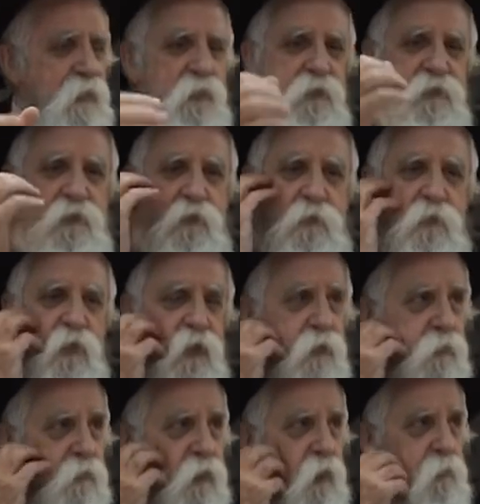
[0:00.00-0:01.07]
So they
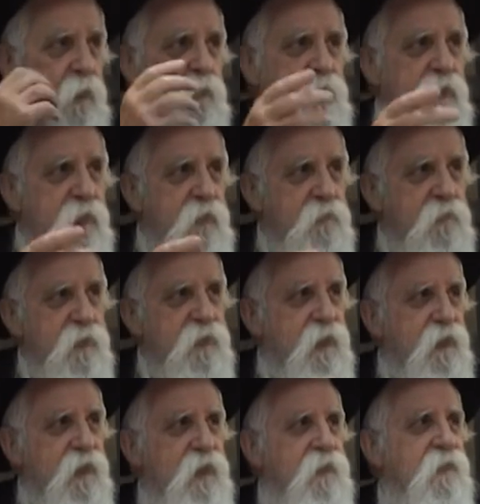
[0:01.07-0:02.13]
all came up to the
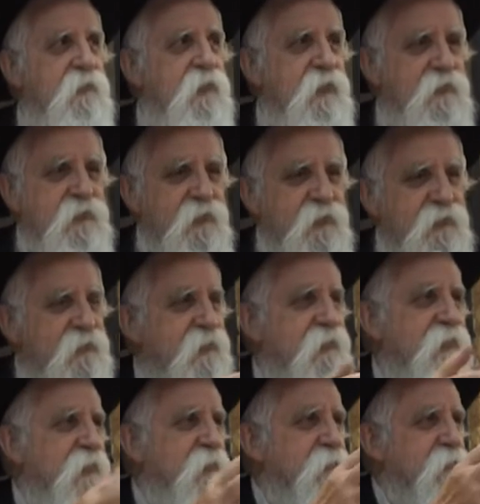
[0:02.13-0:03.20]
Arizal later, and they said,
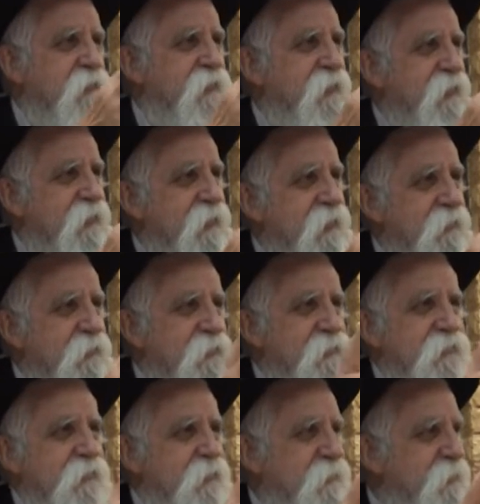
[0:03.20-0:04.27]
listen,
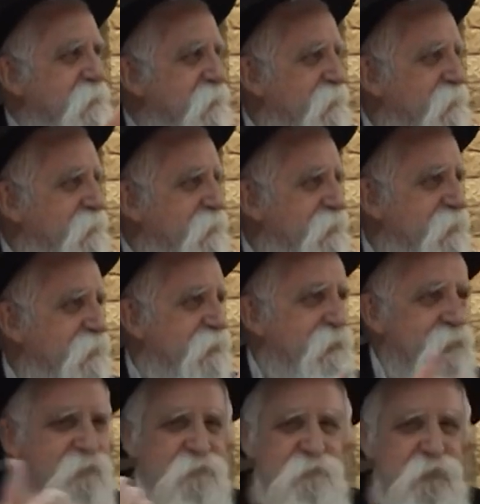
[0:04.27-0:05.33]
what's the whole Indian that
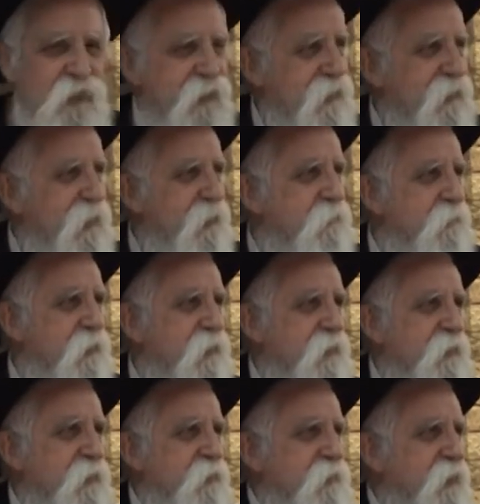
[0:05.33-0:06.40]
this man came in,
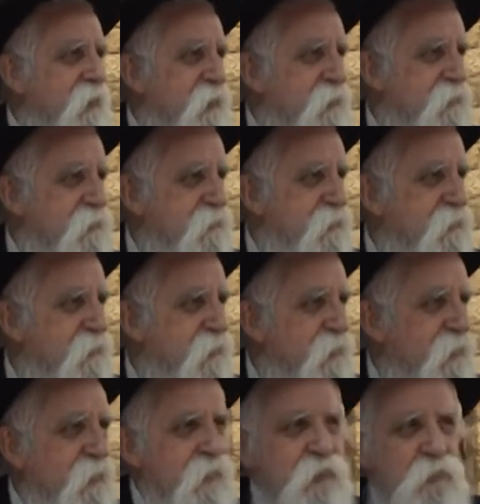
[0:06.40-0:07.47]
that you danced with,
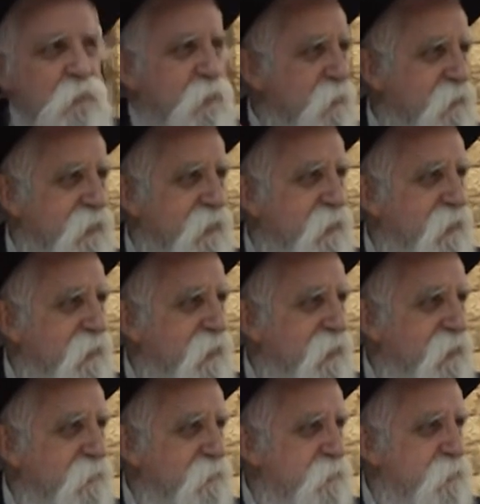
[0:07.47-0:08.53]
you brought the
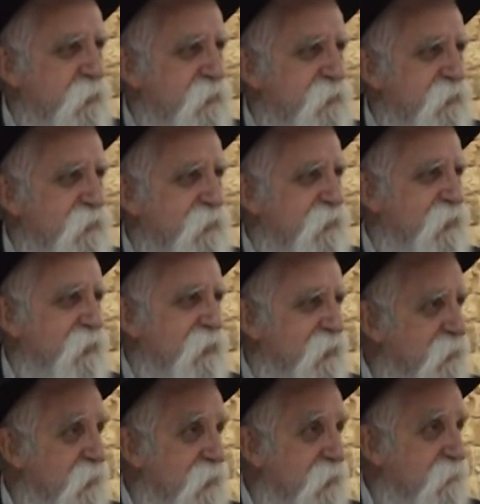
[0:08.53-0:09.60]
Charedim especially into the
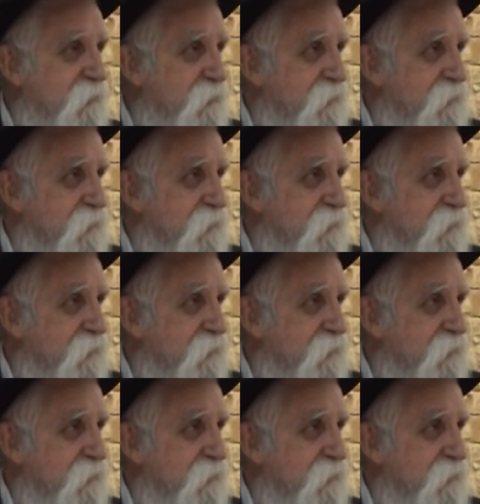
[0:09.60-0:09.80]
dance.